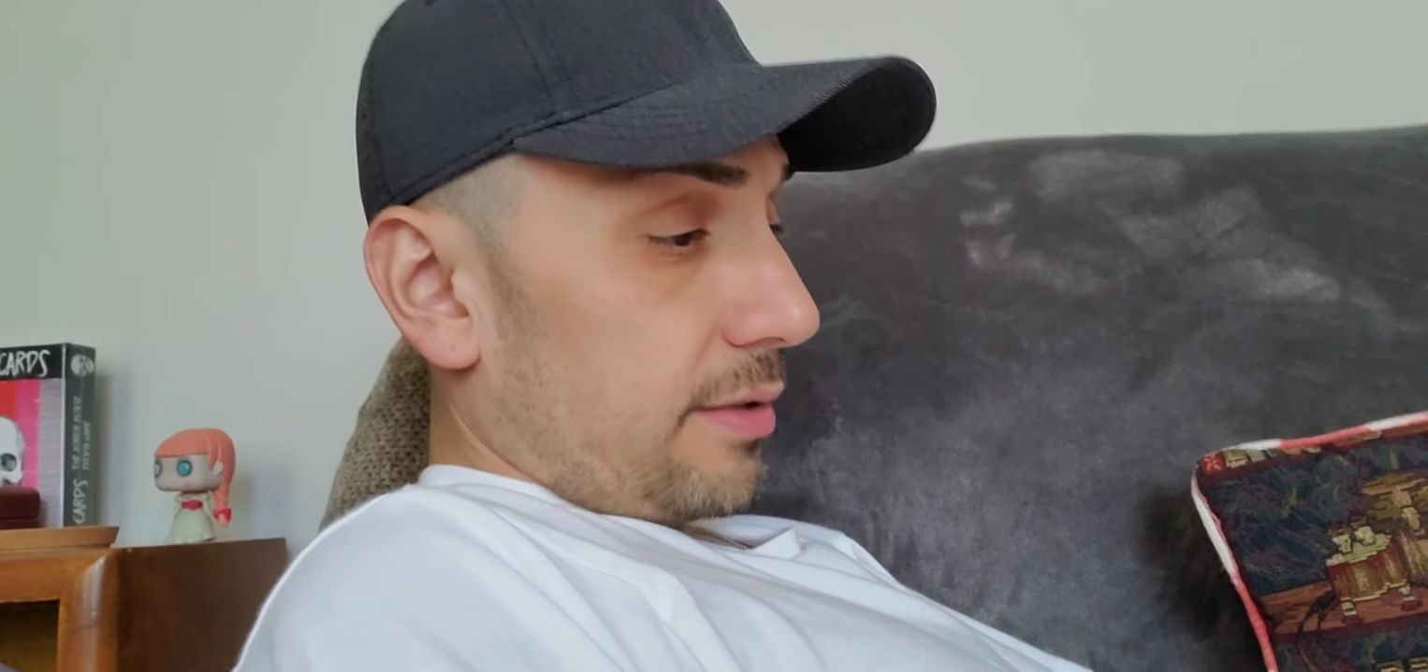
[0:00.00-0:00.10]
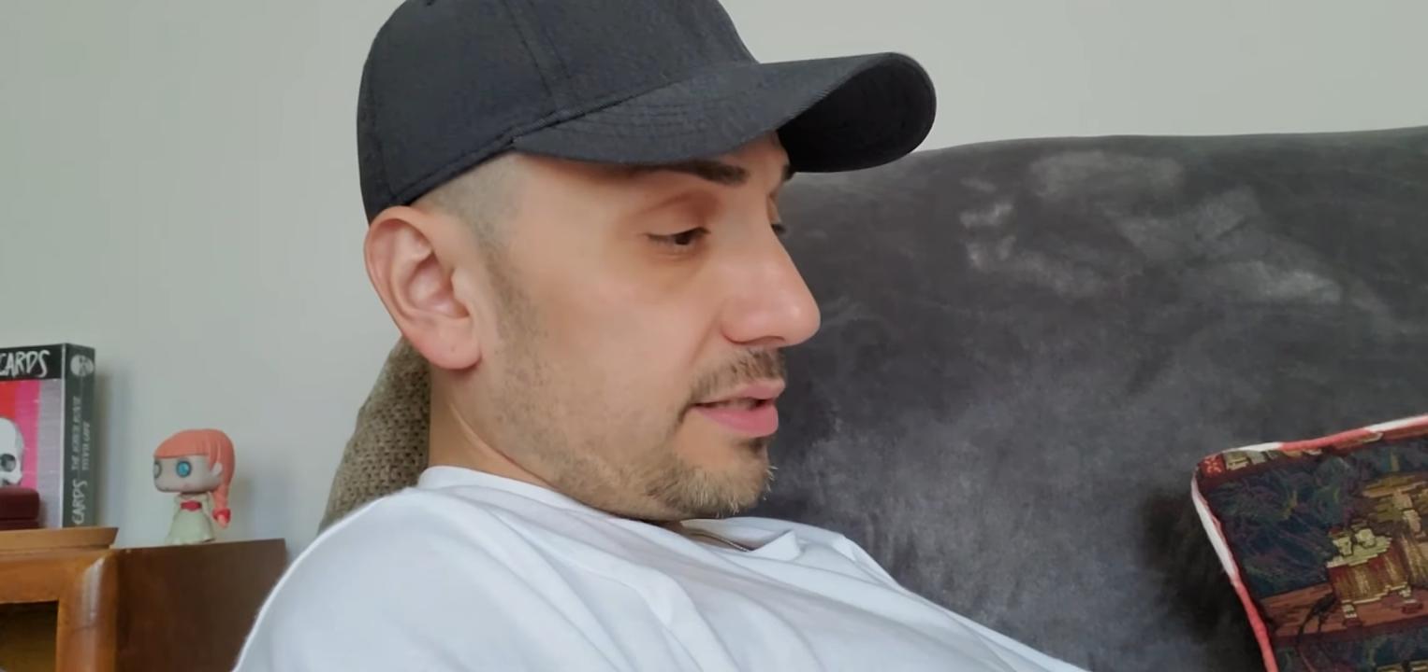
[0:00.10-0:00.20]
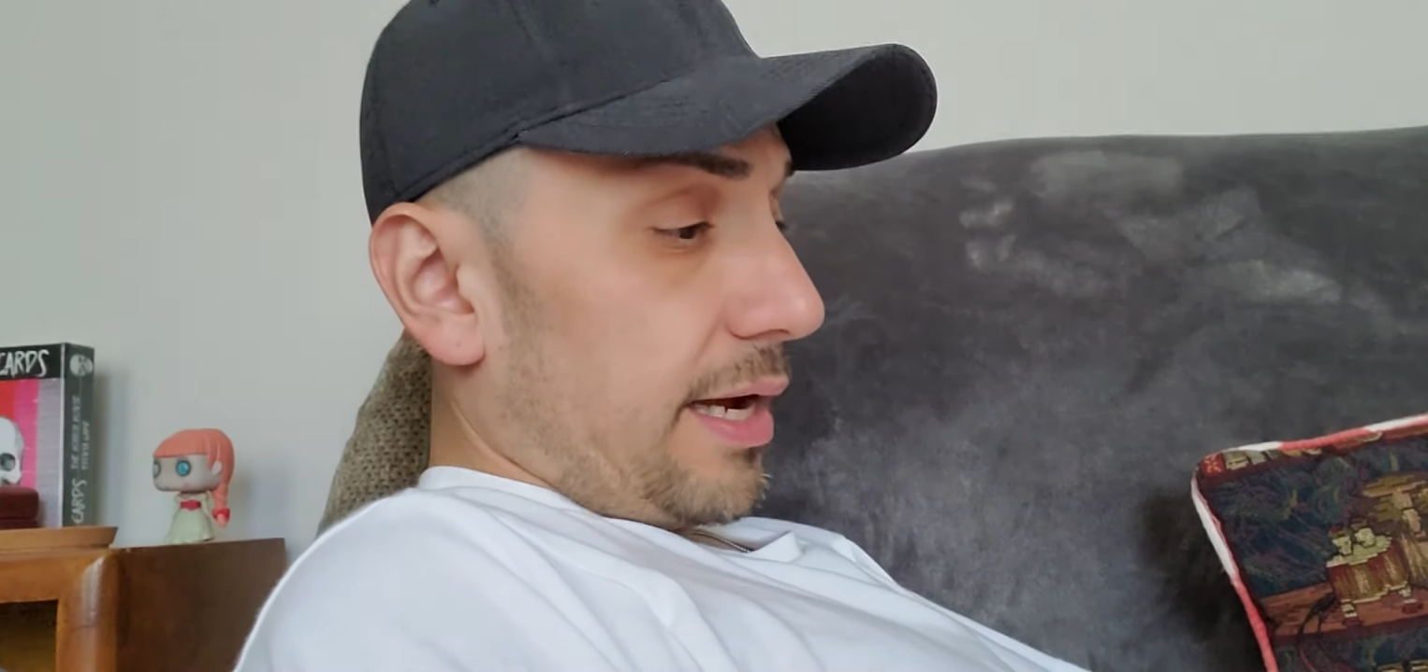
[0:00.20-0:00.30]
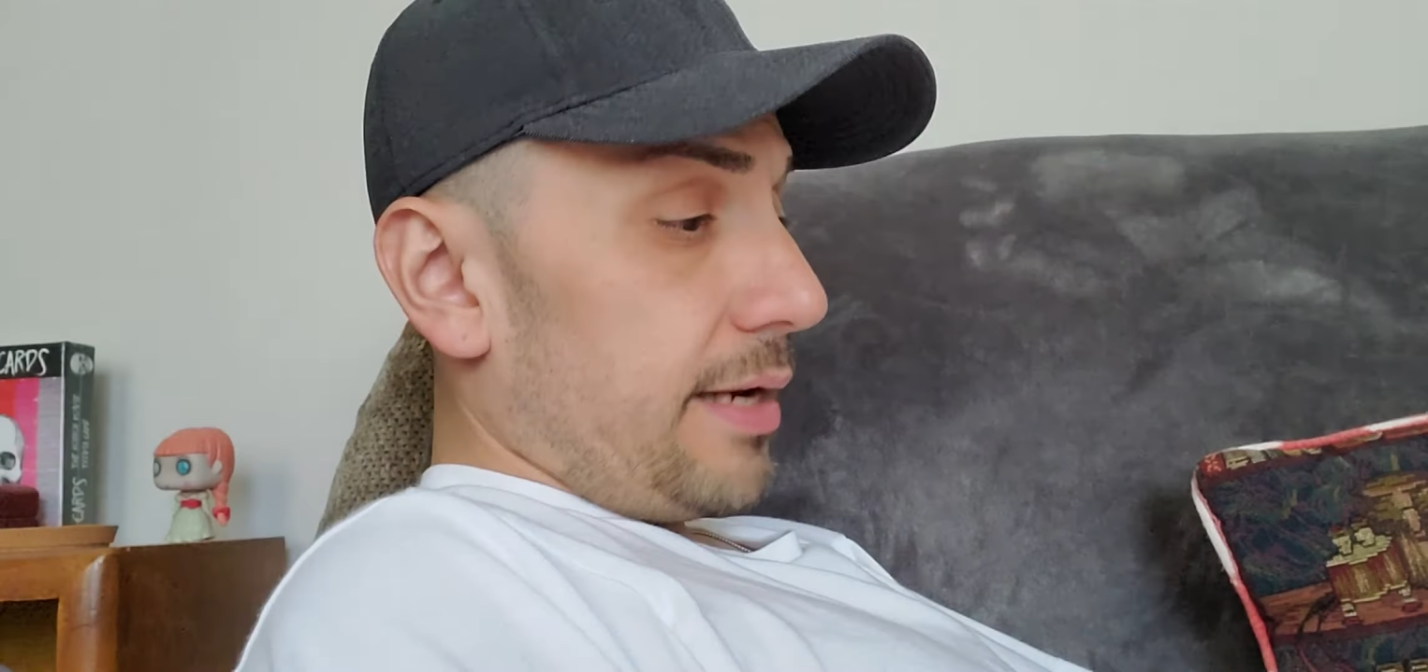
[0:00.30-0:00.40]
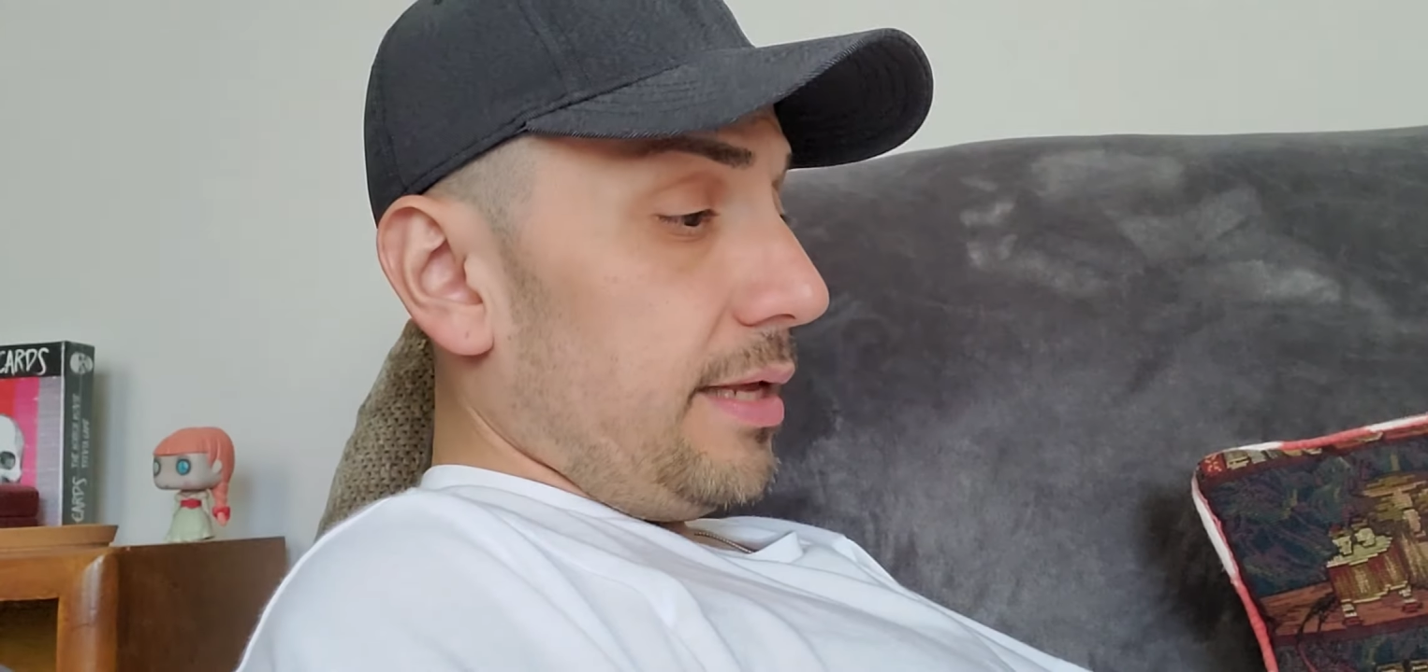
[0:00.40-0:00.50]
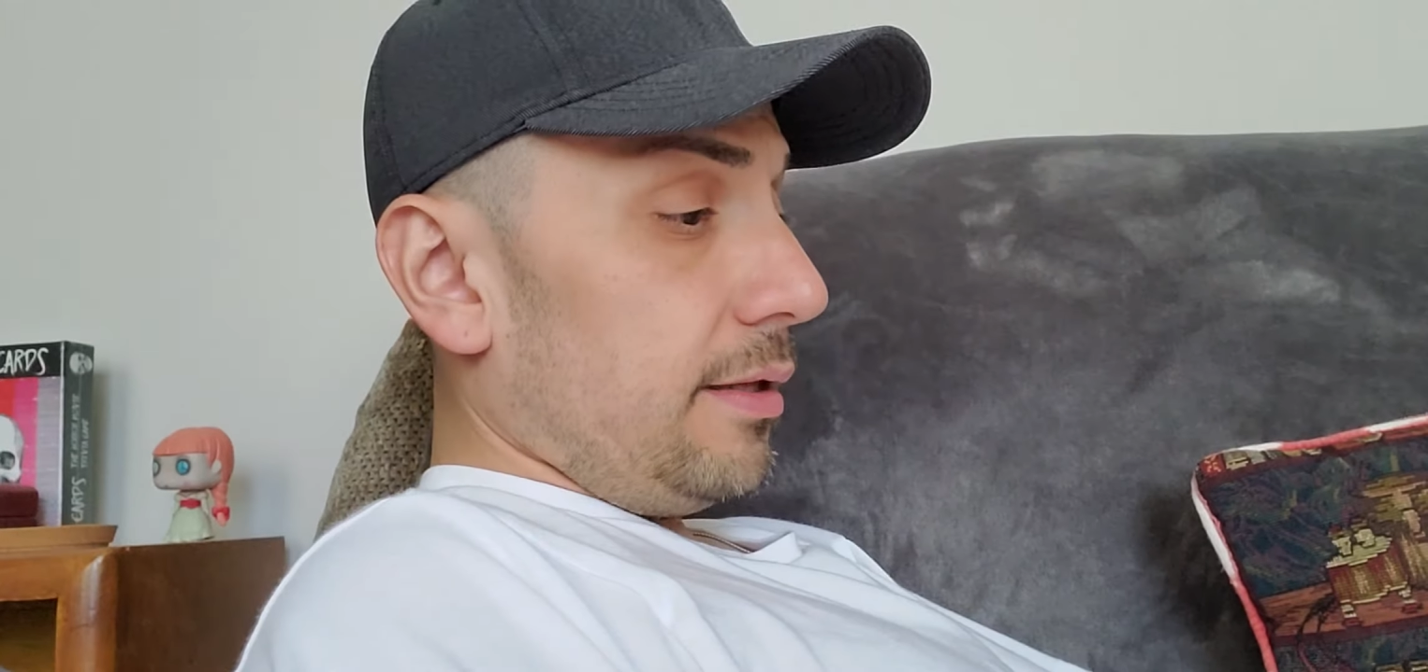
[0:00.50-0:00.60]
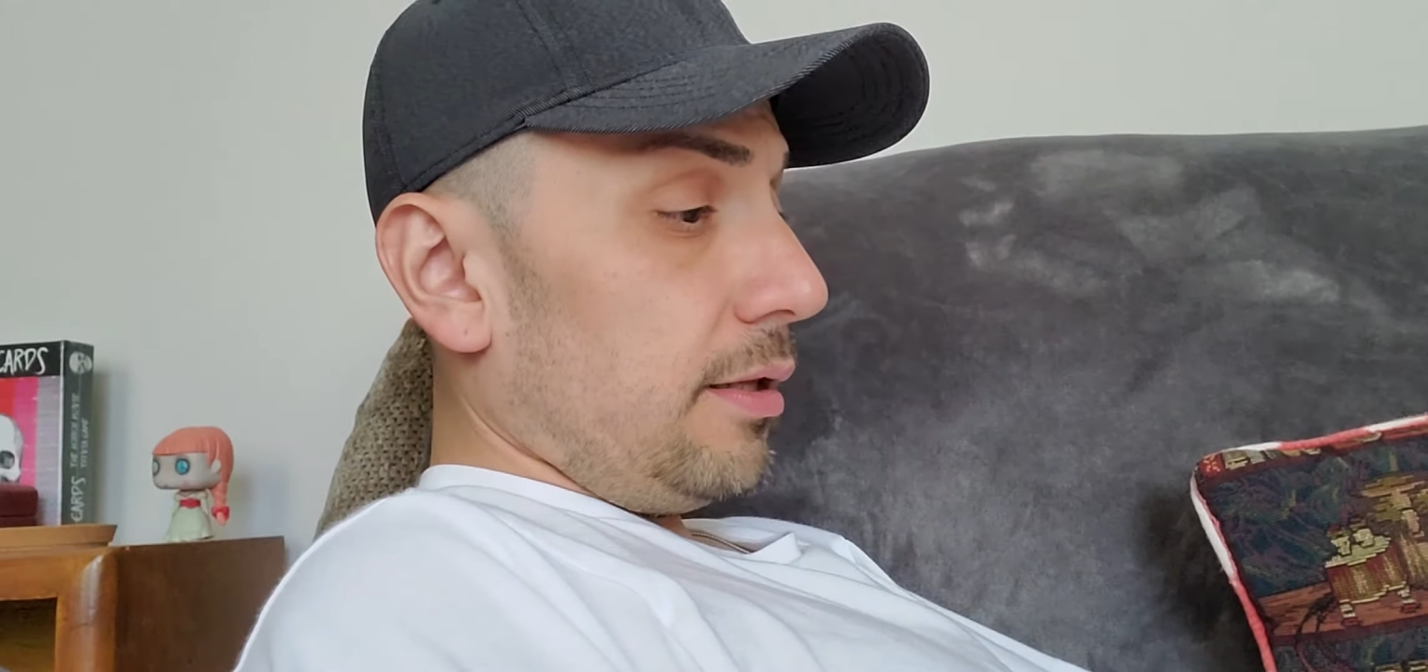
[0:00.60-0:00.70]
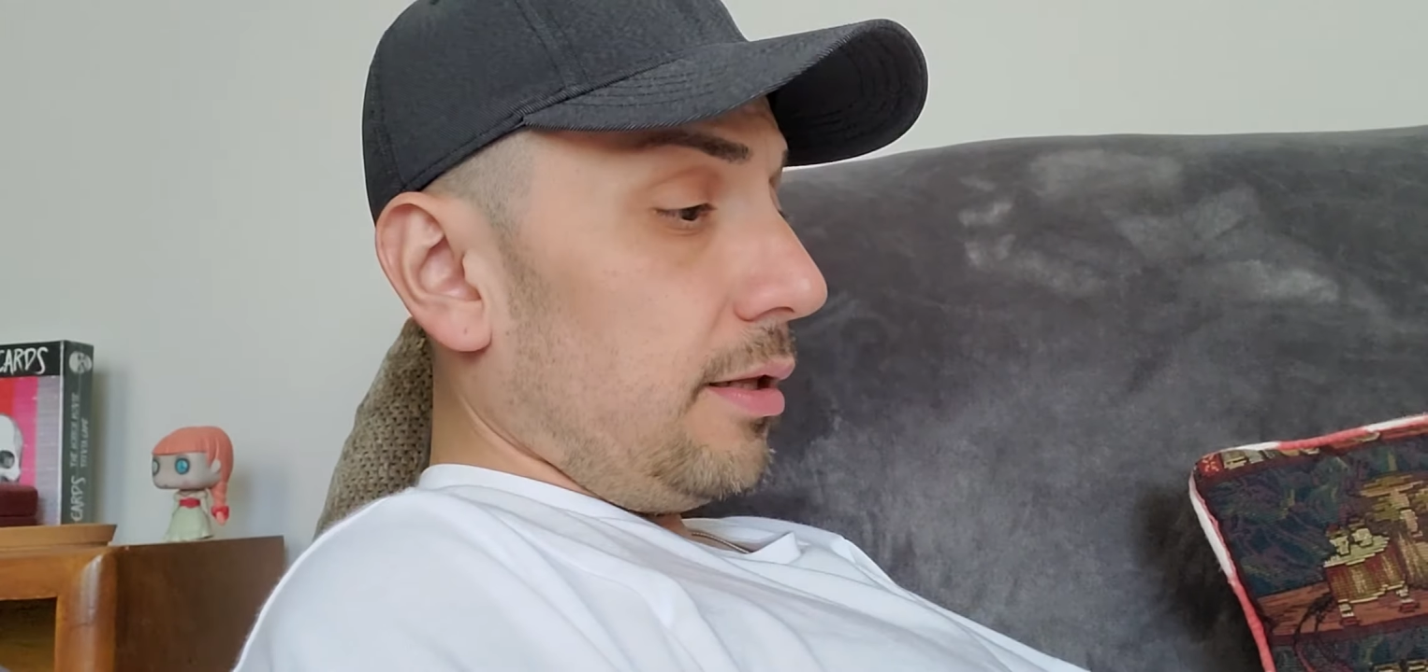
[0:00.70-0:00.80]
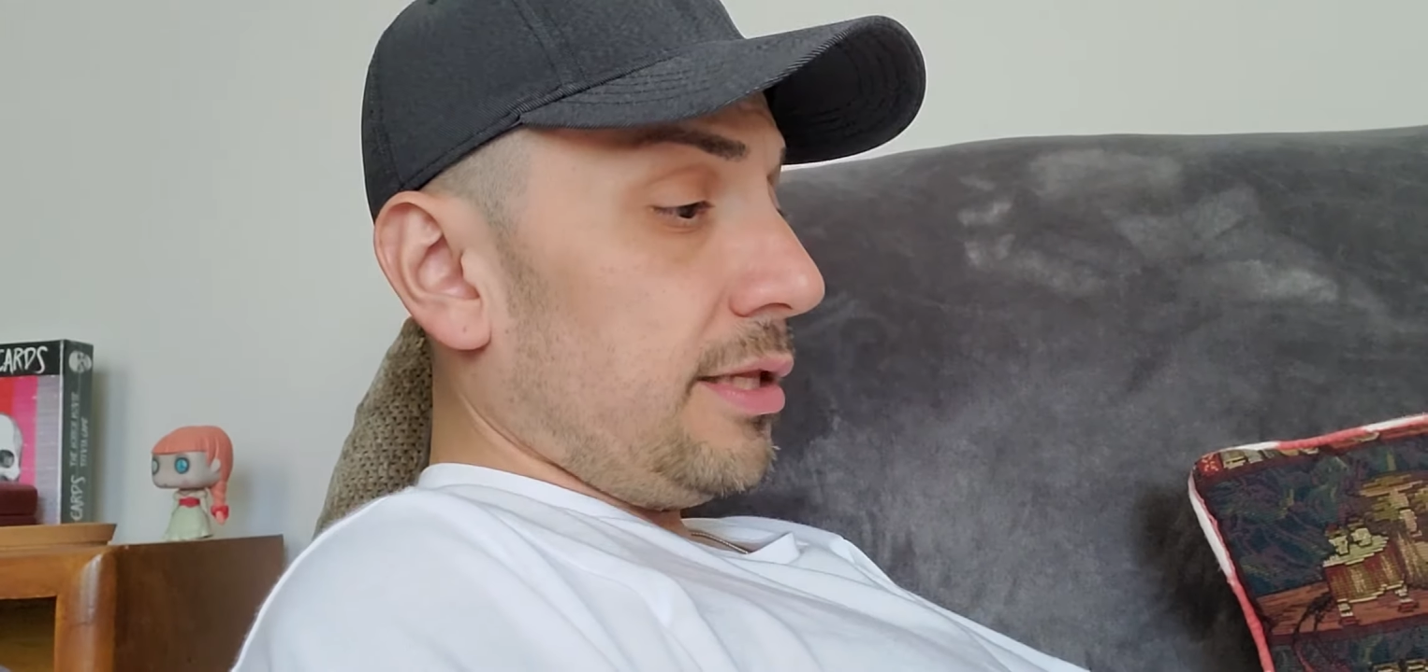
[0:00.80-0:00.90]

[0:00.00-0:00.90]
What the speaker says: tiny little